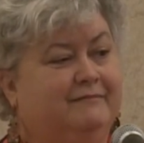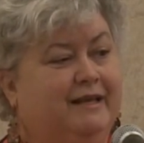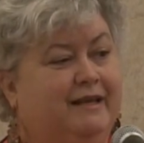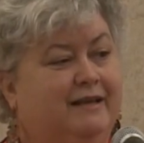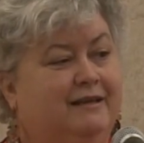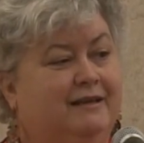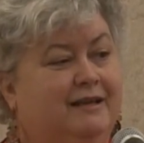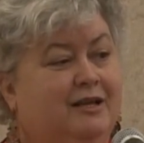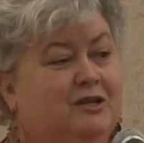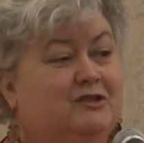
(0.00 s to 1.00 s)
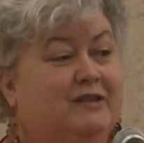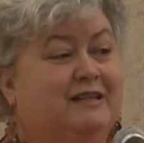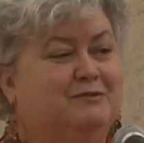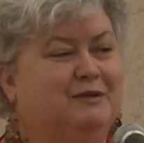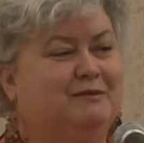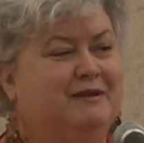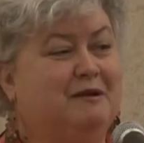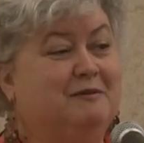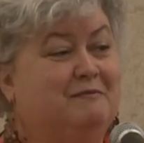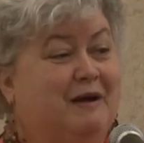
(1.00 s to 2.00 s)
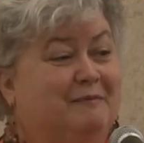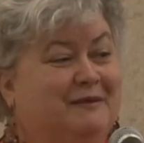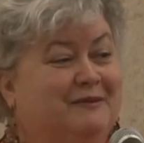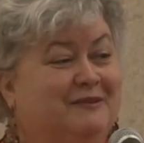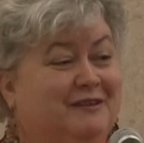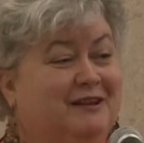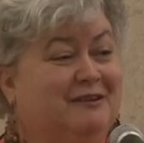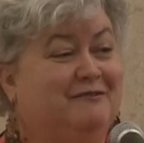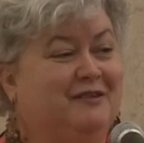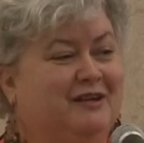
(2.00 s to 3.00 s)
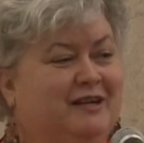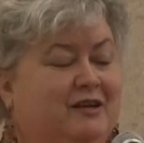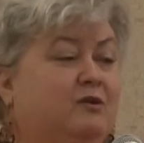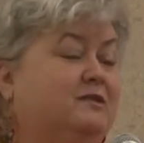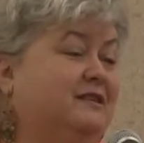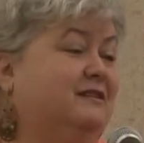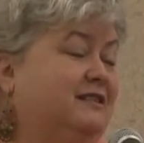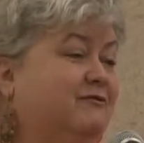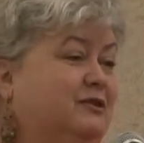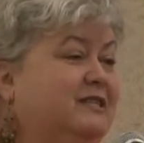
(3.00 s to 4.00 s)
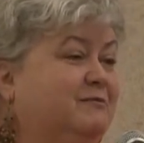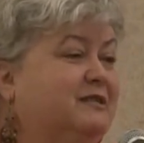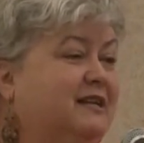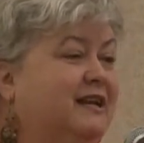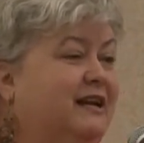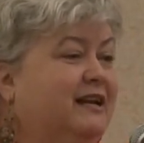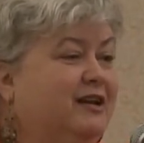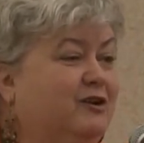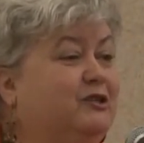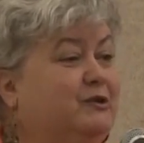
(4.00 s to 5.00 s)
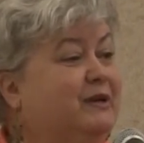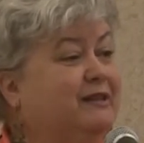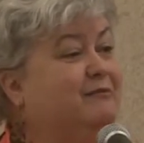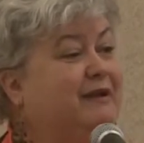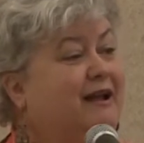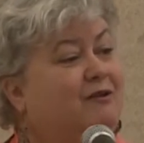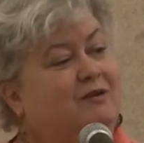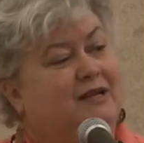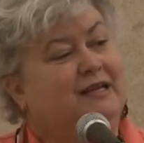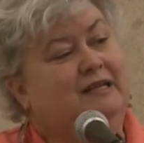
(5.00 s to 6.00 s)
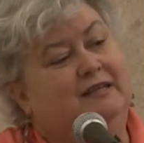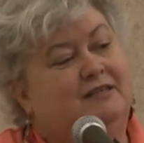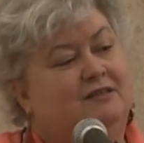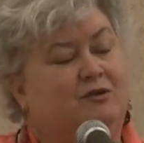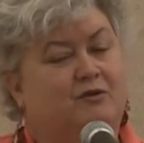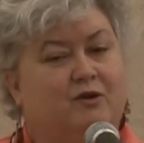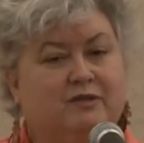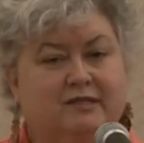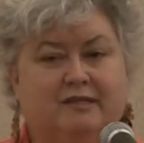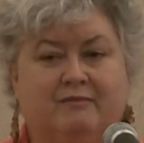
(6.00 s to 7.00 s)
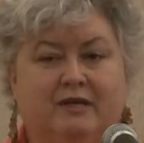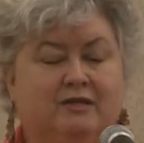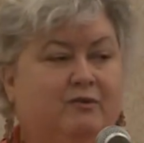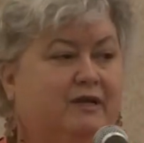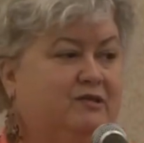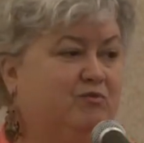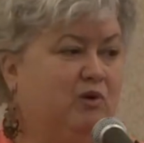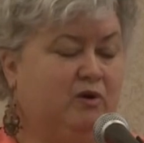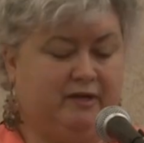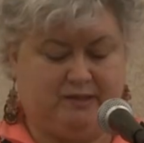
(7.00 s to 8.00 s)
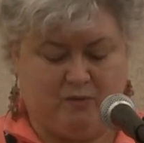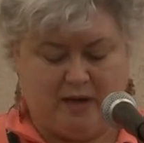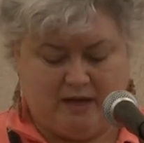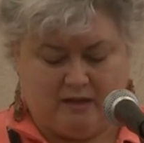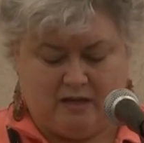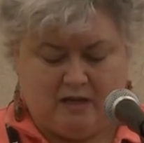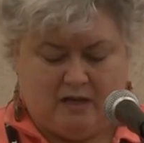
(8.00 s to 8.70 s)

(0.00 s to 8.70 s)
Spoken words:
Yeah. So that's really becoming popular and a lot of fun. I know several teams in Connecticut are doing them now. So those are something to explore as well.